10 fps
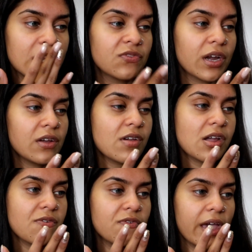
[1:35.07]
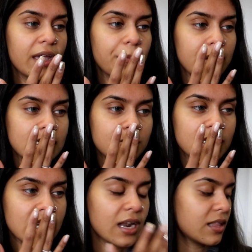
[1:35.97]
it's very, very faint, but it
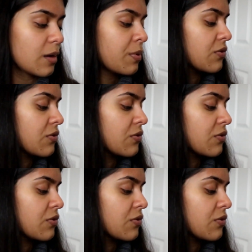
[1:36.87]
smells kind of like